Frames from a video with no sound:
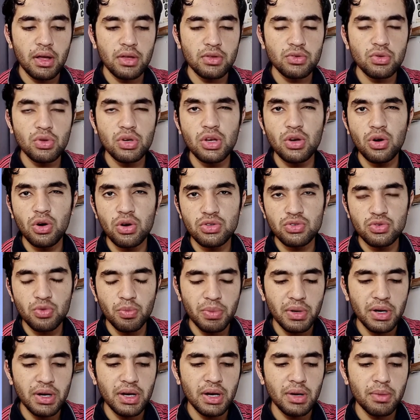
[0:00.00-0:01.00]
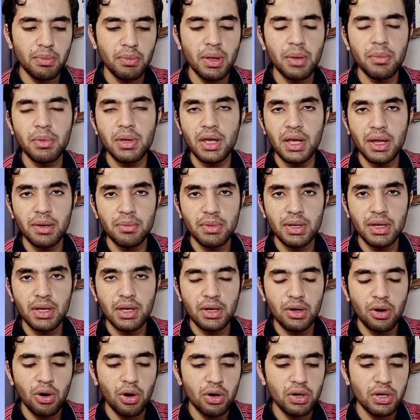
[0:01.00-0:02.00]
Sorry, not duplet. It can
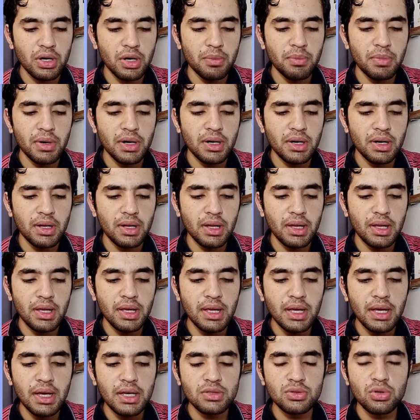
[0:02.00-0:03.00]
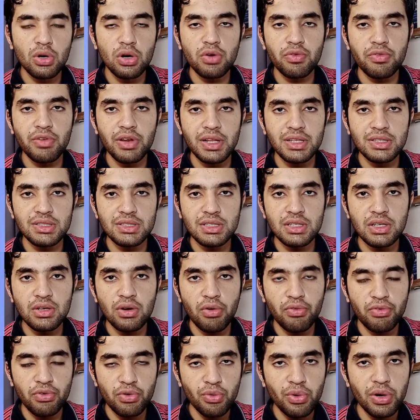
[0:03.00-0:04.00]
be octet, but he has got
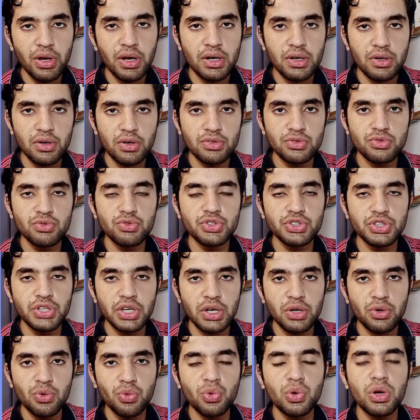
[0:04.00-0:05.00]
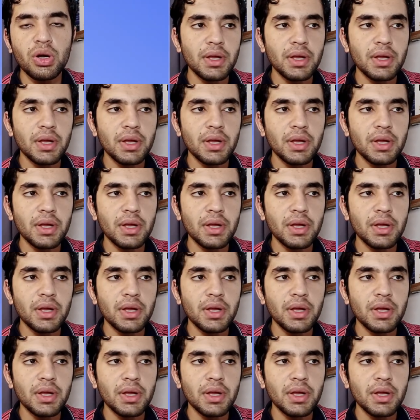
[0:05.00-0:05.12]
valency of 2 electrons to share to